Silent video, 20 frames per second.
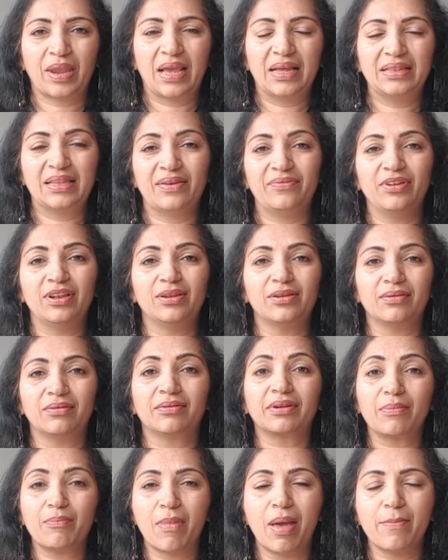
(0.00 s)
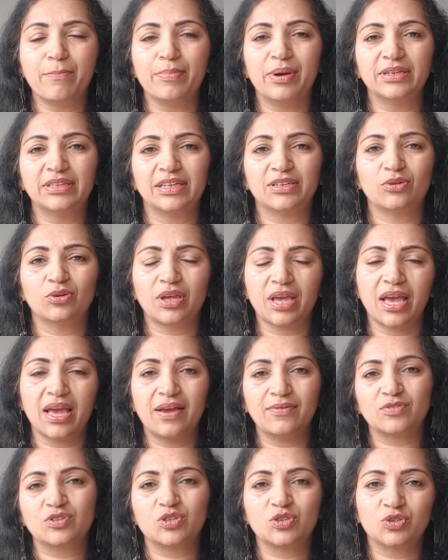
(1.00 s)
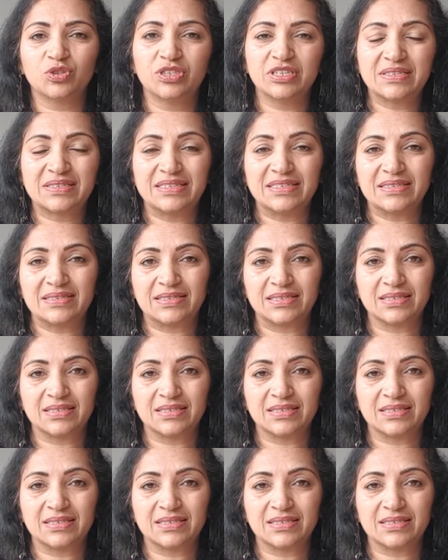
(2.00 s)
And they will remember that, okay, I have to do this.